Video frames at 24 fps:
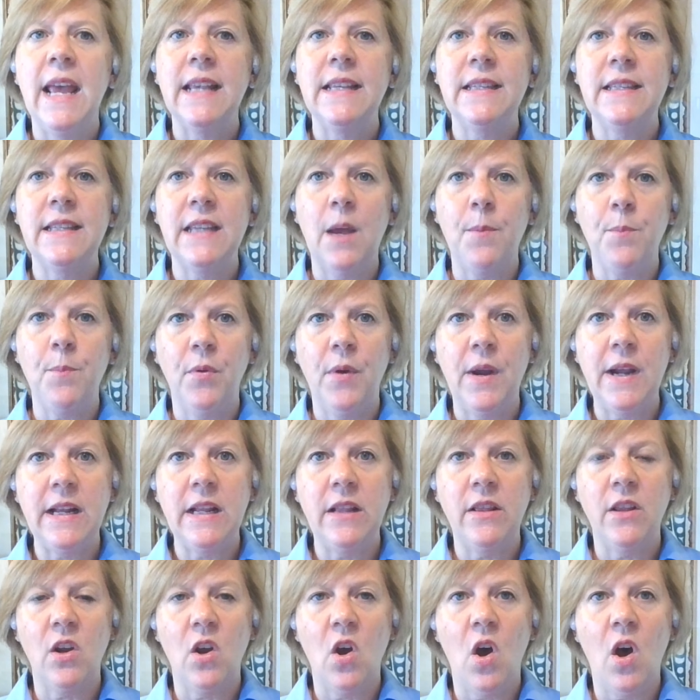
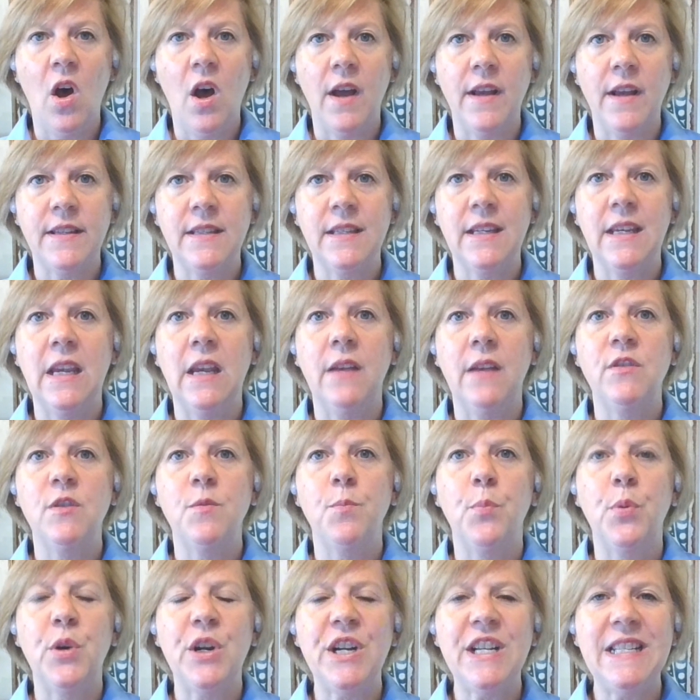Separating the costs gives
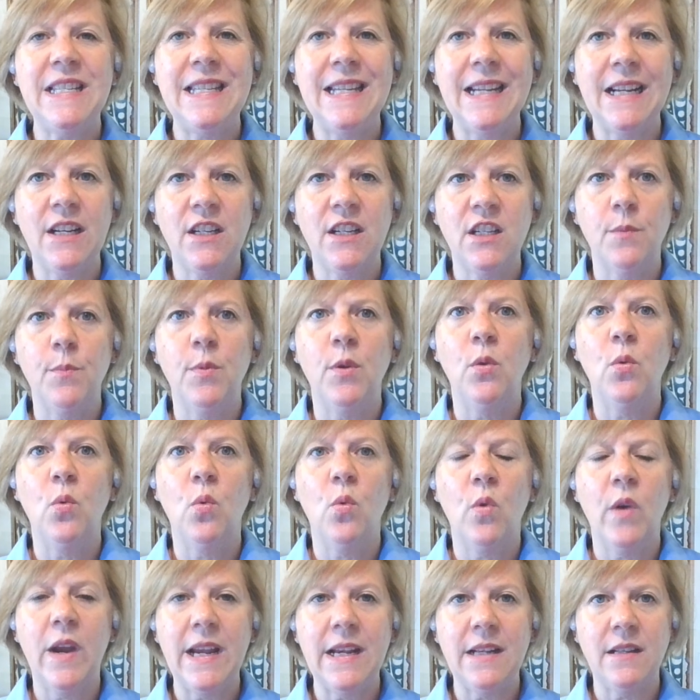
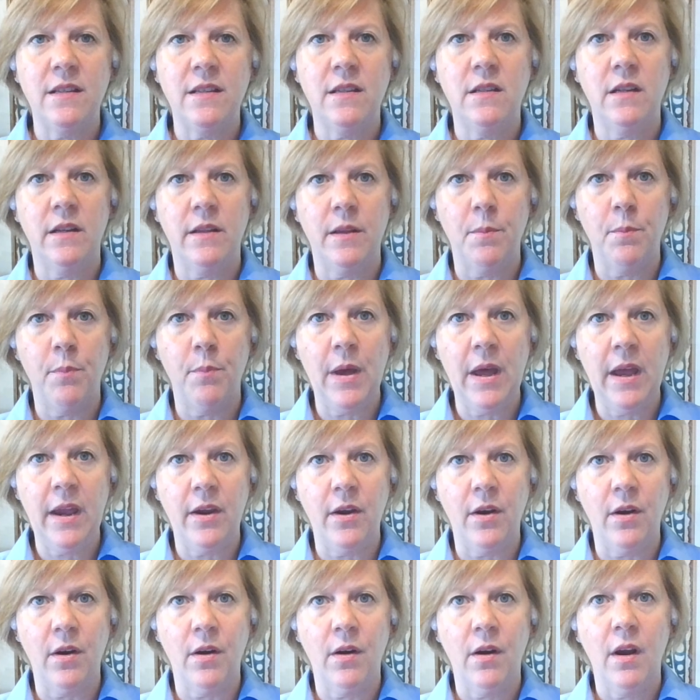predictable rates to the
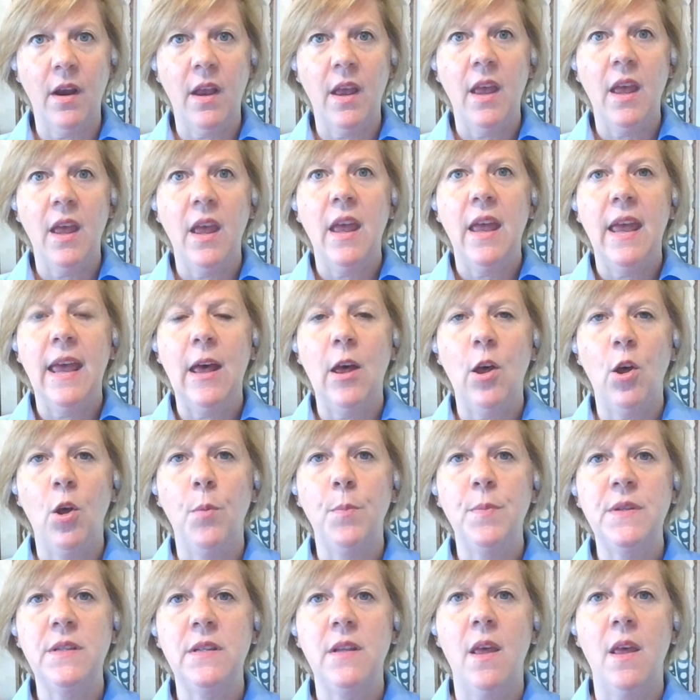buyer,
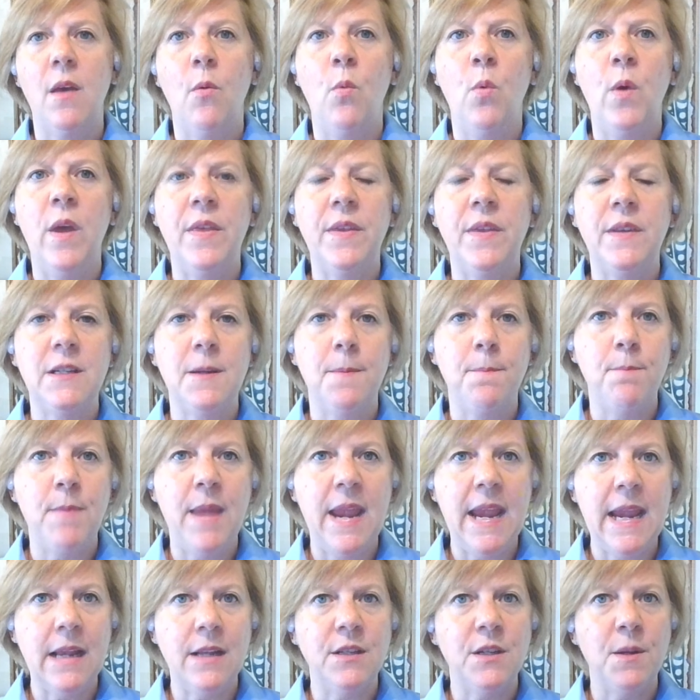helps with
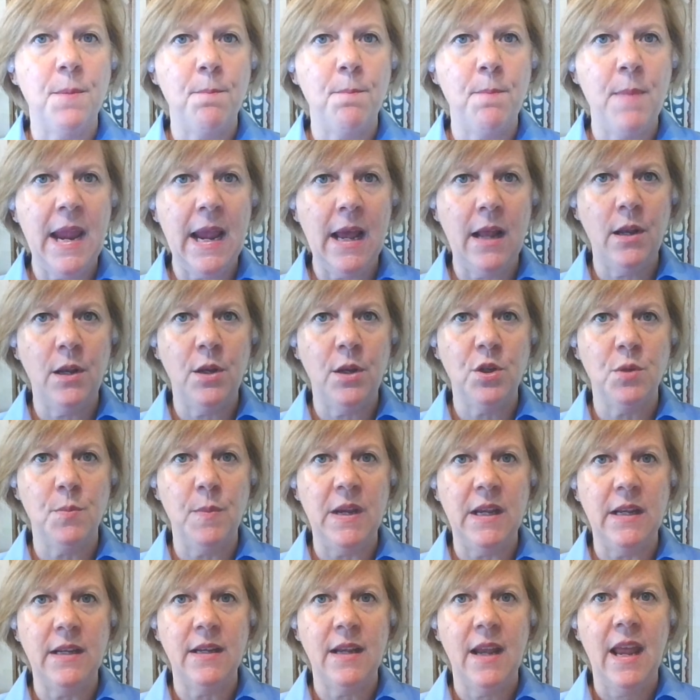demand
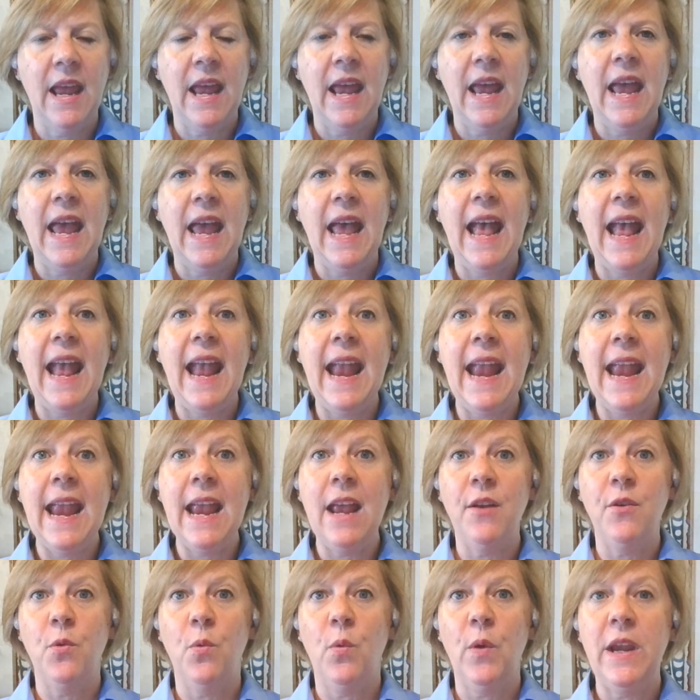management,
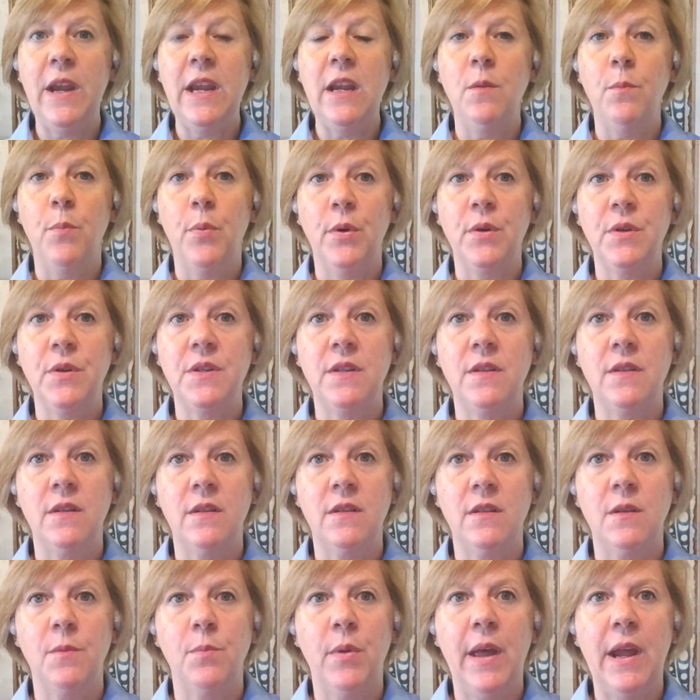and reimburses the
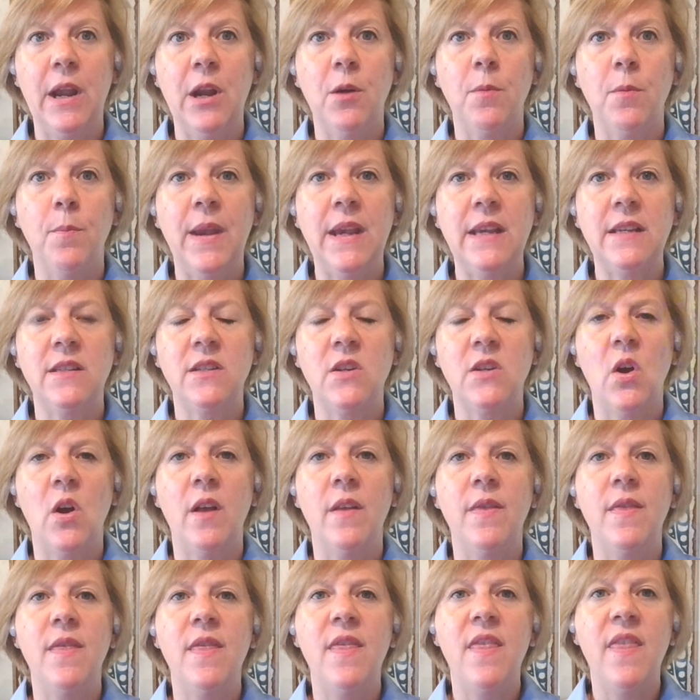supplier based
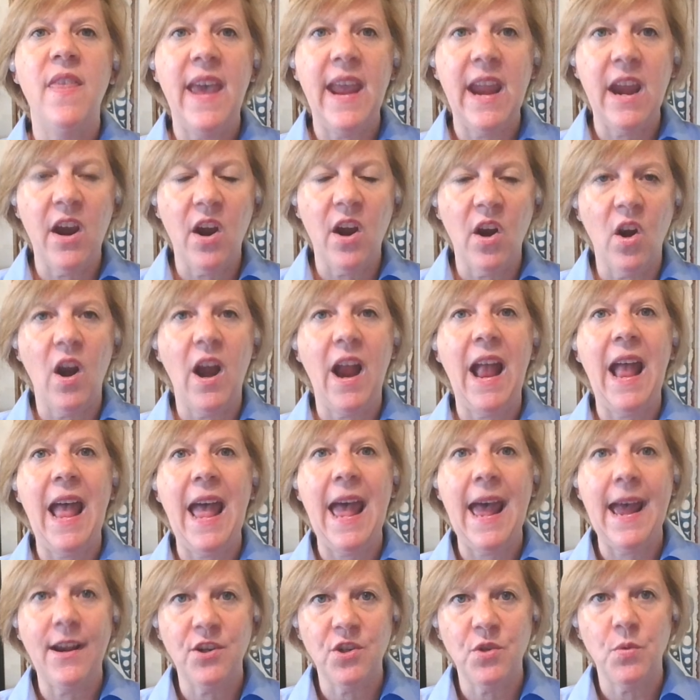on their
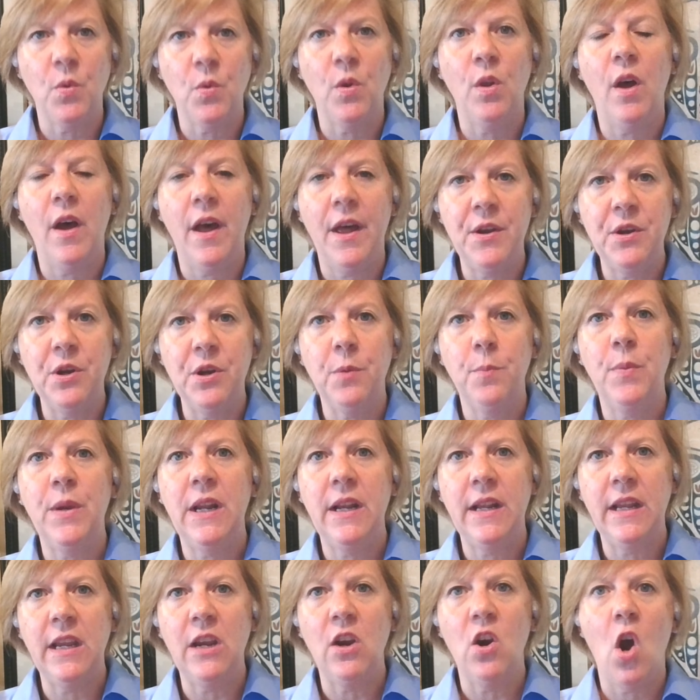actual
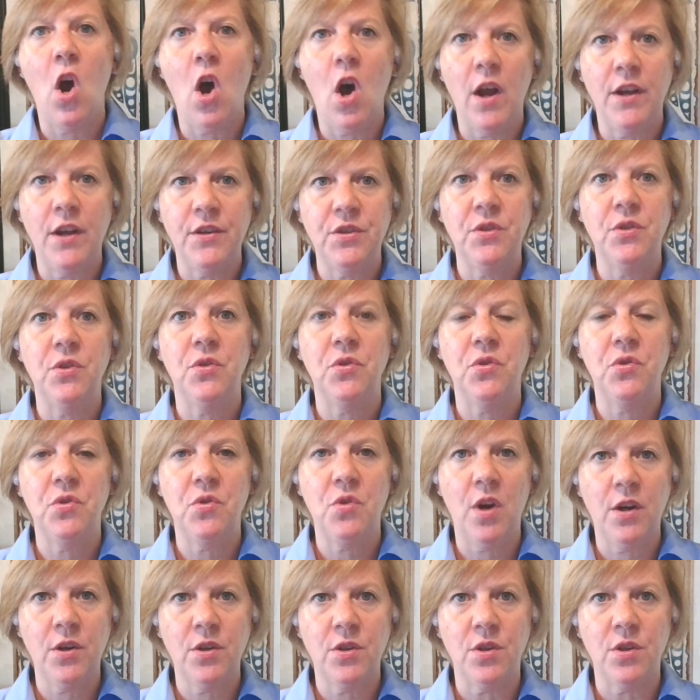underpinning cost
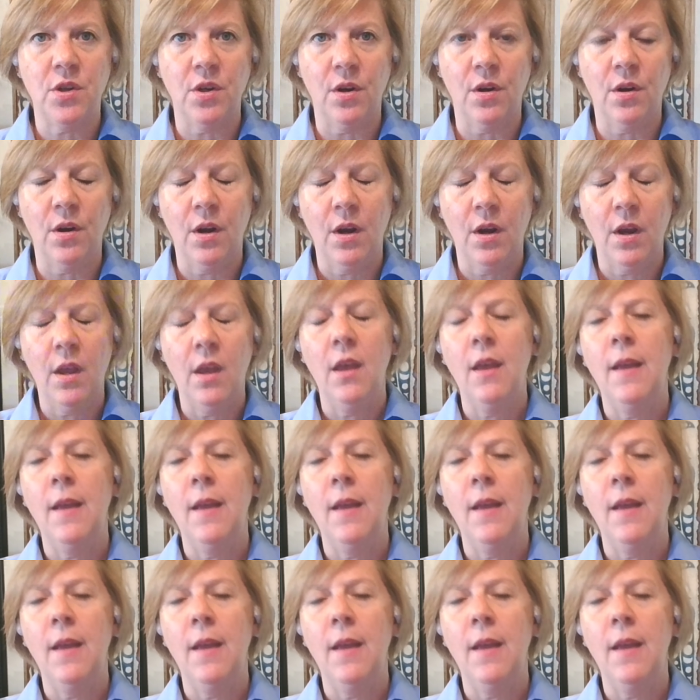structure,